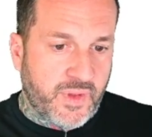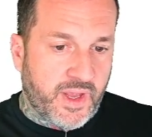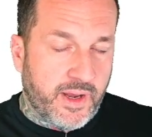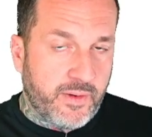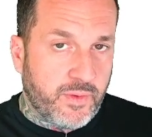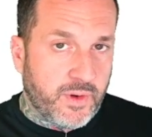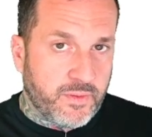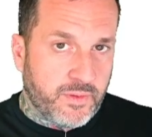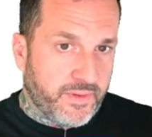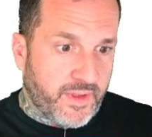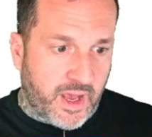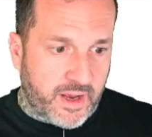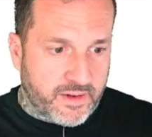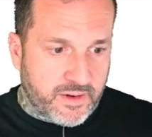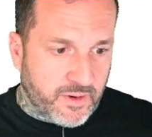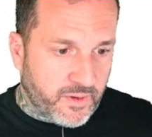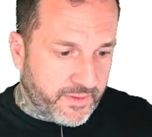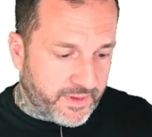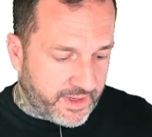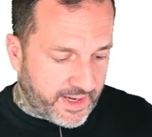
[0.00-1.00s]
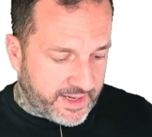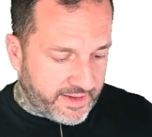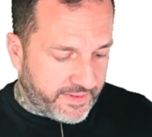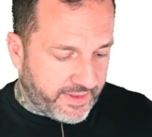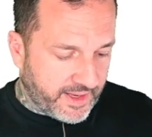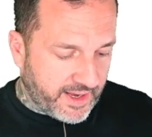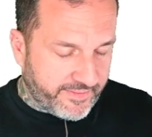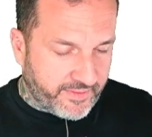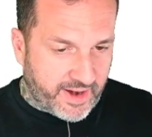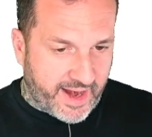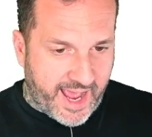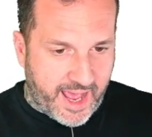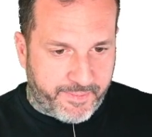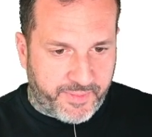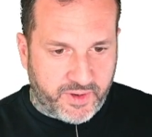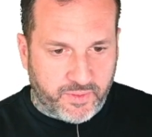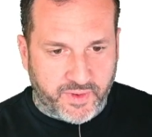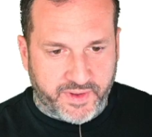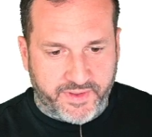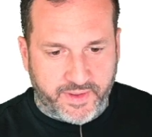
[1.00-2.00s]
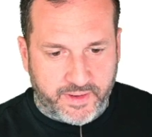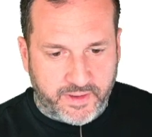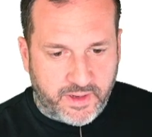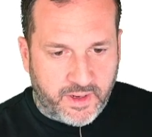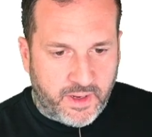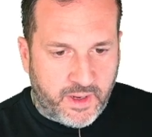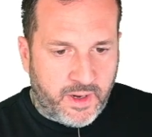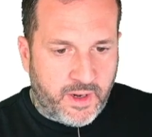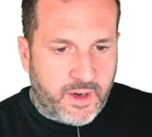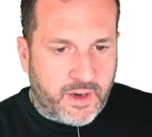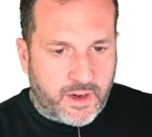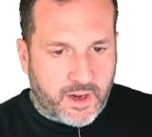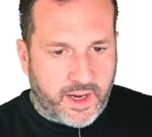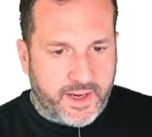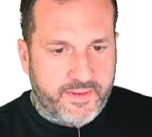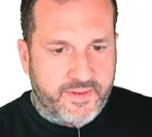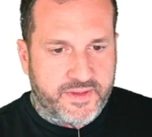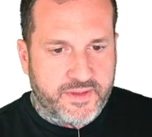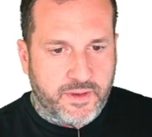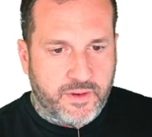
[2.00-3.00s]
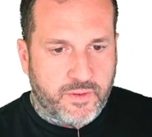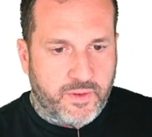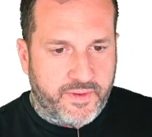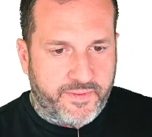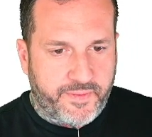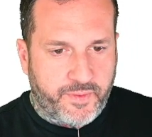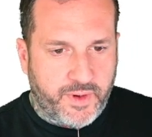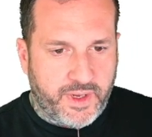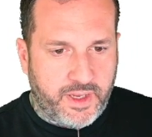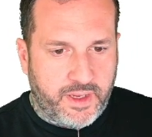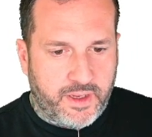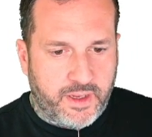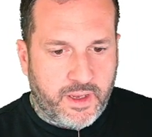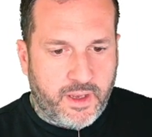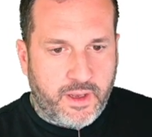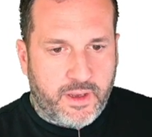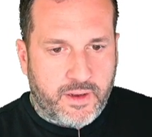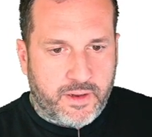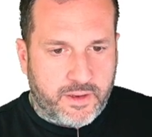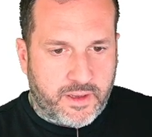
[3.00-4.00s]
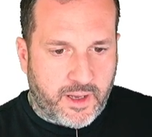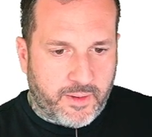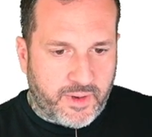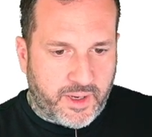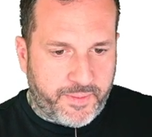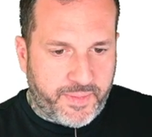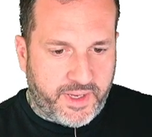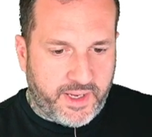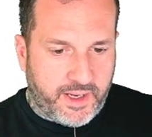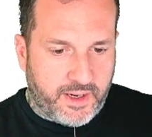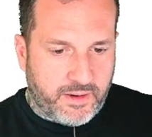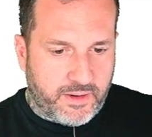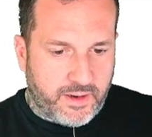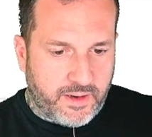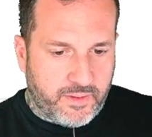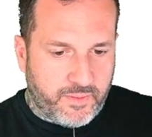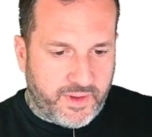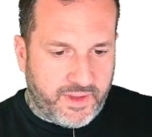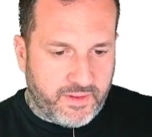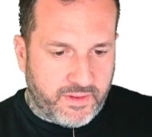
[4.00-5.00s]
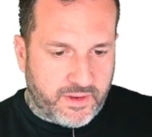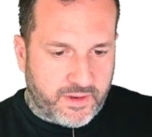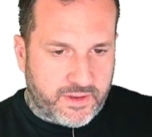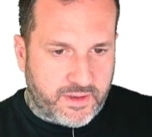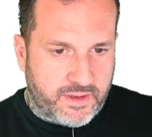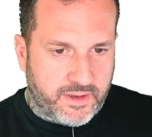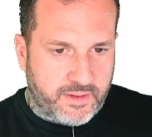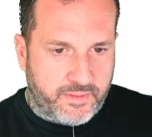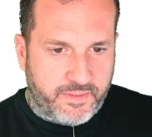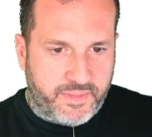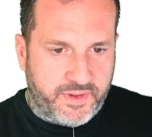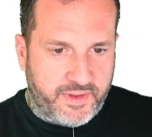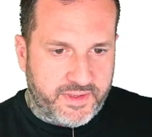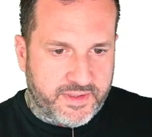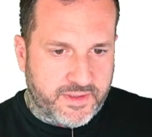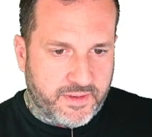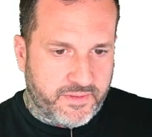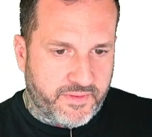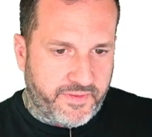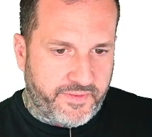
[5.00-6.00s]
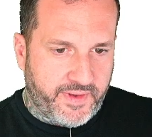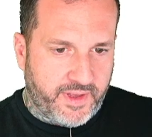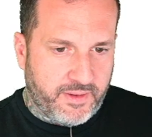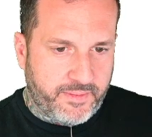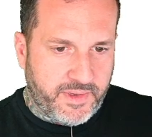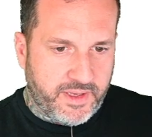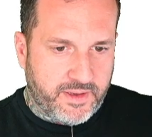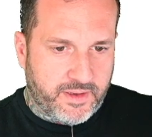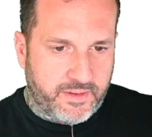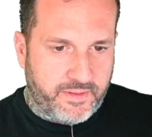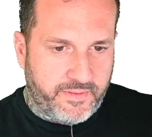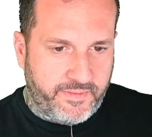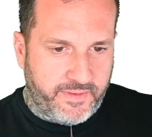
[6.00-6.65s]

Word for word: And we will not know that anything ever happened with it, right? So if we come up here and we look, and please don't fail me,